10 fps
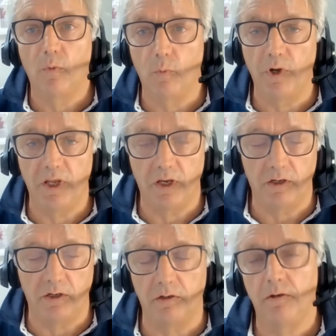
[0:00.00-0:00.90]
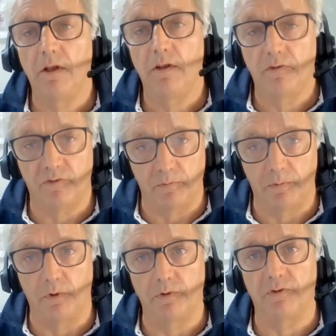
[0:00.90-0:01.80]
we are
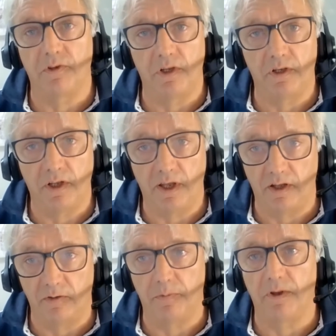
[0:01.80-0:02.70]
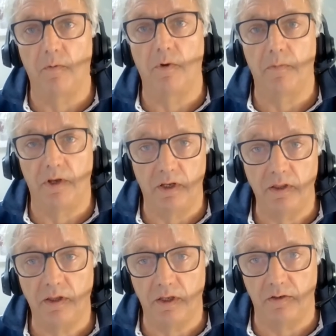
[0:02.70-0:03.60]
supporting and helping women
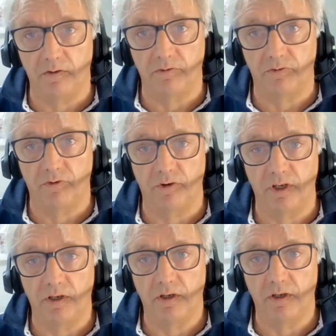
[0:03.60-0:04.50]
in the industry,